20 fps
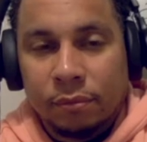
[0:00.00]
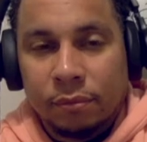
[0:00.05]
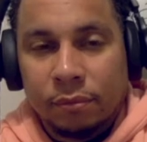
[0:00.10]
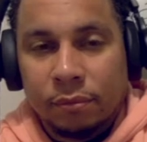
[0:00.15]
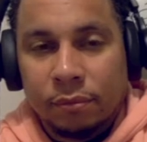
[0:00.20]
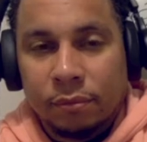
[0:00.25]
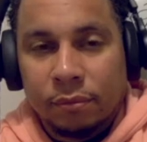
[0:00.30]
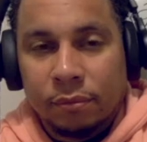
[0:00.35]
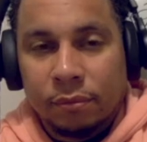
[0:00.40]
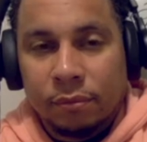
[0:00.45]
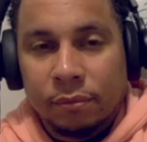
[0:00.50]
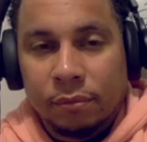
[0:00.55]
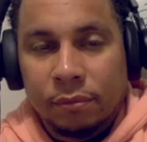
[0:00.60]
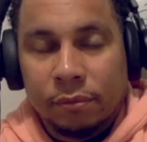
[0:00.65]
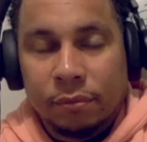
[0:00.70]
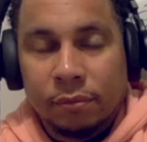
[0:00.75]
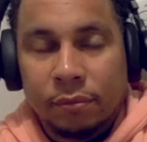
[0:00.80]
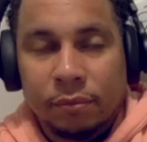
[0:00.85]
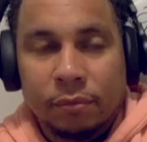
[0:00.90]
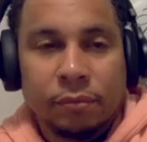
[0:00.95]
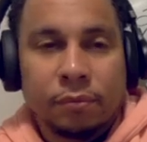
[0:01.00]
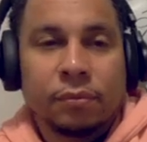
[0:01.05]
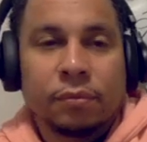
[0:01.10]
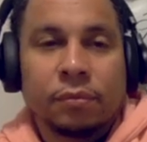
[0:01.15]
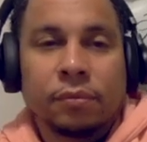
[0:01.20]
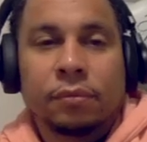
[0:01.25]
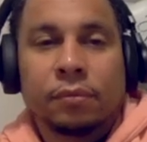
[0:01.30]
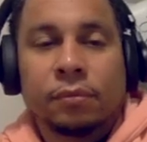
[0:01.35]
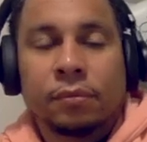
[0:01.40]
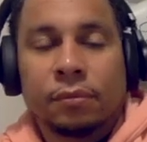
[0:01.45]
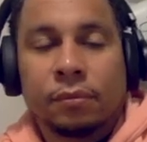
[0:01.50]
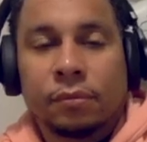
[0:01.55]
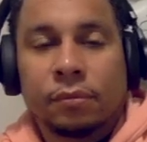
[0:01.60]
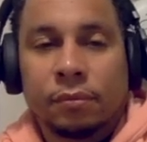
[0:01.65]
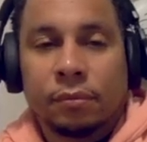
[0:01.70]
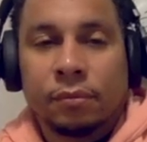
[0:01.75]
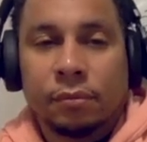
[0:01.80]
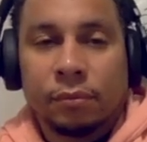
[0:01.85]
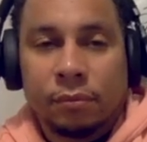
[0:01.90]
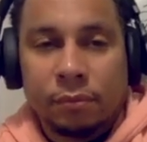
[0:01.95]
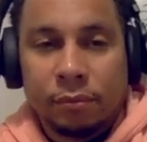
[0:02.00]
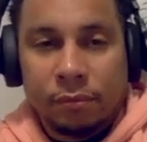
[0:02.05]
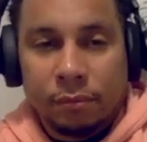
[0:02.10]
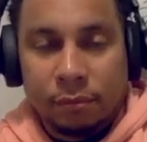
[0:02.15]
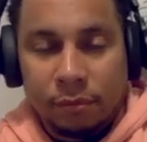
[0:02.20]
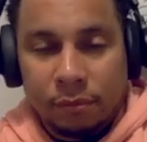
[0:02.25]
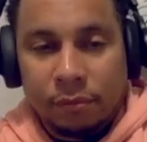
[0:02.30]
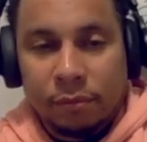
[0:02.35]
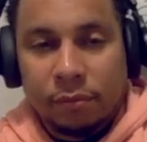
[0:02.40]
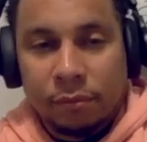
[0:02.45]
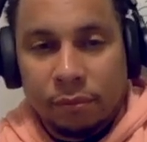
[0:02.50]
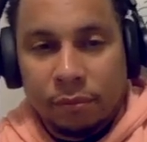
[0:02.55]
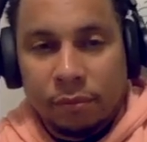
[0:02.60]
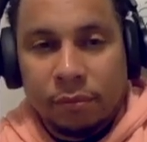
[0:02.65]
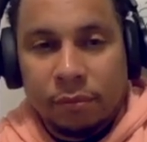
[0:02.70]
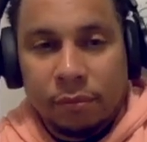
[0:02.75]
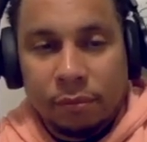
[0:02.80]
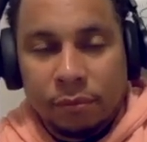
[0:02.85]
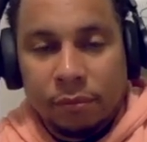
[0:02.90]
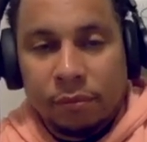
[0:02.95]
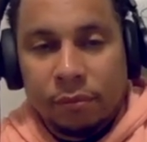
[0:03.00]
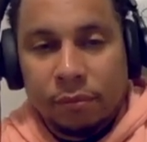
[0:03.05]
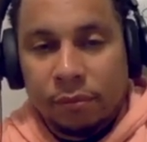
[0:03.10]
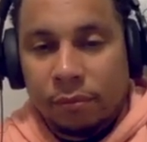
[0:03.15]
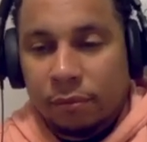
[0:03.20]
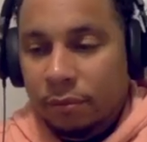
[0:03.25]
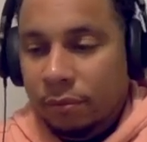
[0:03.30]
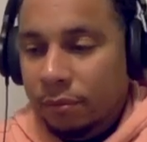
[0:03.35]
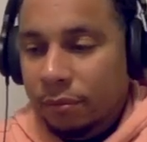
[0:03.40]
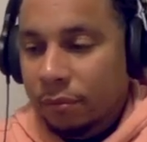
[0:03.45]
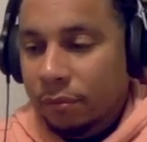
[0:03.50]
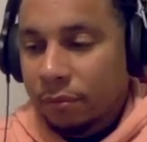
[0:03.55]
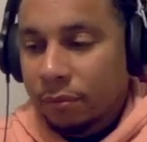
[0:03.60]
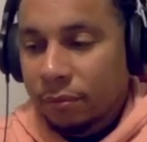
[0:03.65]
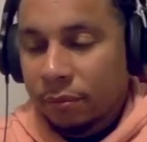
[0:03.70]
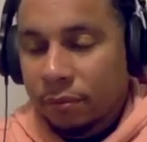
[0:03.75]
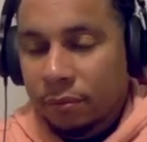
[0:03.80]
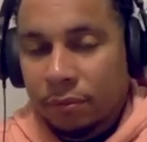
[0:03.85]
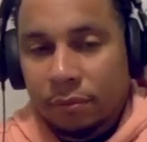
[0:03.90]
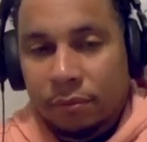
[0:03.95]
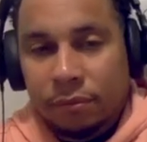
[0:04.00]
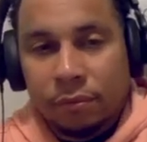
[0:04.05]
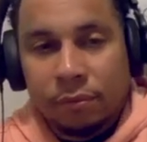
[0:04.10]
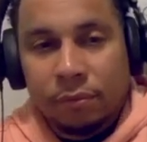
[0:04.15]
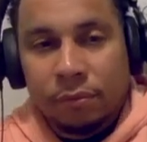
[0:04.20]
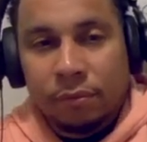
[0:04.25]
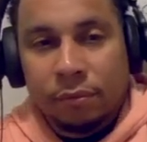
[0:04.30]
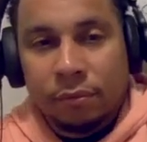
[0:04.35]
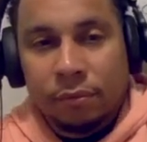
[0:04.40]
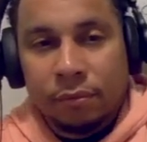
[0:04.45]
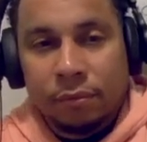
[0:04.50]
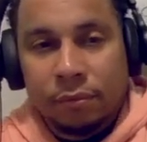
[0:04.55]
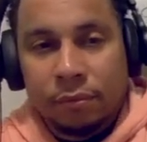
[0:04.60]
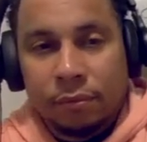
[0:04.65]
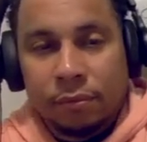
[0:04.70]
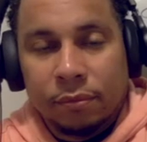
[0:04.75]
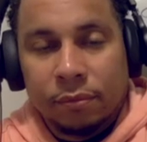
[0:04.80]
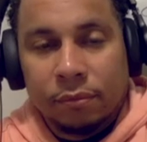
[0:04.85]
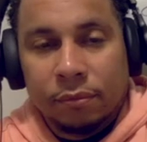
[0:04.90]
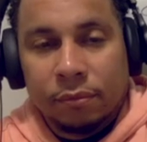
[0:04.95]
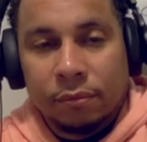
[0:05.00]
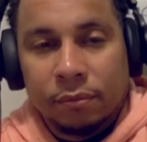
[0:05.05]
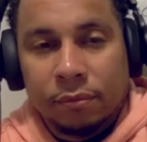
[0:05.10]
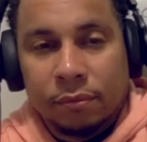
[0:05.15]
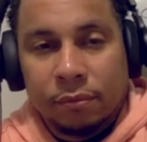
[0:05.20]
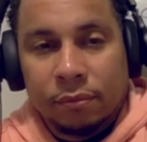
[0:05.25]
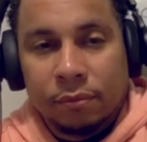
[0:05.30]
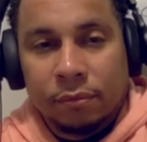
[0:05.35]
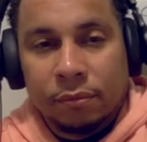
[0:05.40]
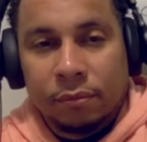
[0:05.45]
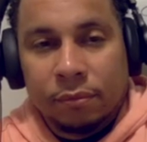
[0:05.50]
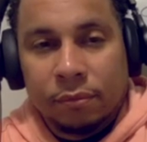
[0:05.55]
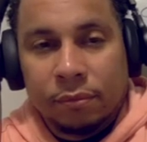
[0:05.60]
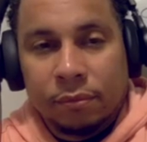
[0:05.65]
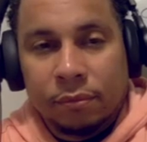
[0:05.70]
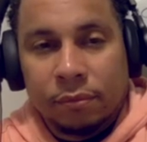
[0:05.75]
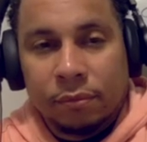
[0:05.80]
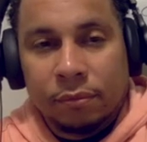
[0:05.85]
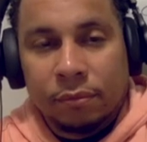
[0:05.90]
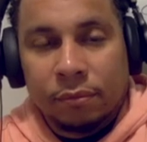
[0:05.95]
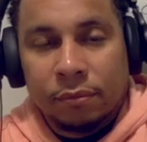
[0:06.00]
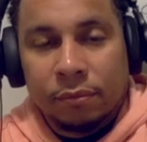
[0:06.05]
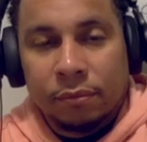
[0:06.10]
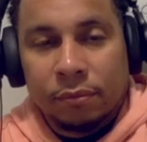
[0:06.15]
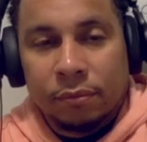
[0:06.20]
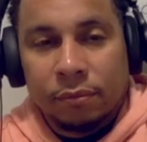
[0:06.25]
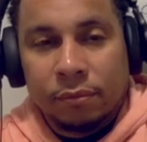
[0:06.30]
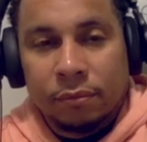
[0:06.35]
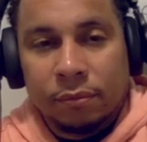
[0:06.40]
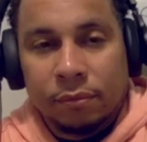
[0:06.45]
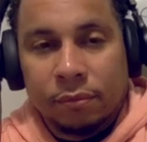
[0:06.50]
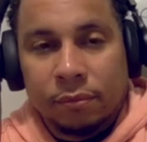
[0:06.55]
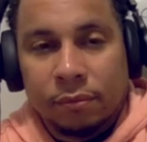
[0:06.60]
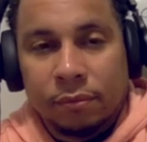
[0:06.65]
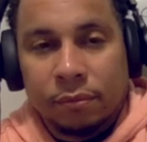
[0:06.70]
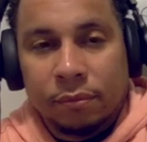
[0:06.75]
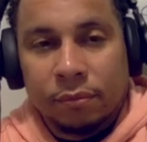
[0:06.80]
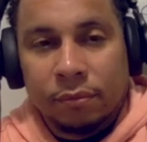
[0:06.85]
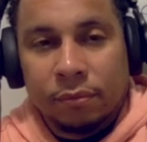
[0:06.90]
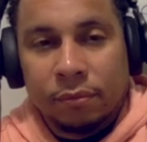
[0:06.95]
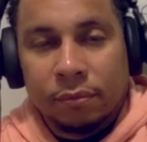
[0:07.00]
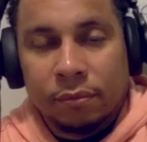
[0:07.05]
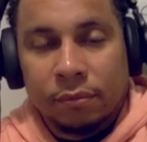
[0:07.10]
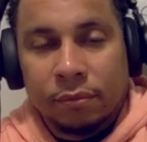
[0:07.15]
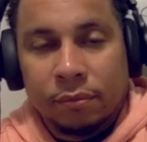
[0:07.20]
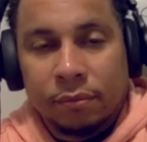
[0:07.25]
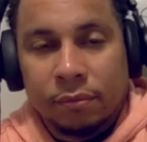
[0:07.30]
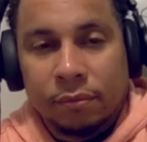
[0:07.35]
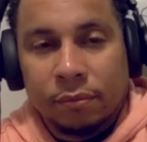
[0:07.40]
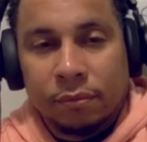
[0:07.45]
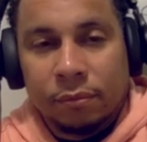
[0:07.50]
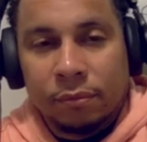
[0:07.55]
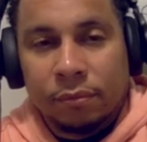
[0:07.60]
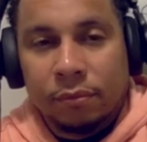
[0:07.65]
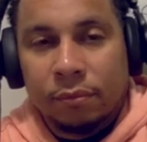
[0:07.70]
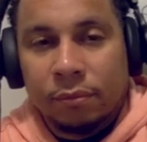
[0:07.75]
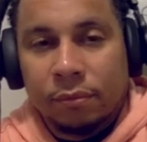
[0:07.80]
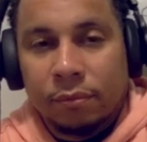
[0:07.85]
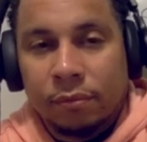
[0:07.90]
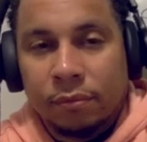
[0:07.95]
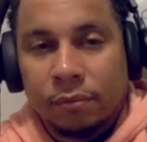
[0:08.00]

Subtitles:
[no speech]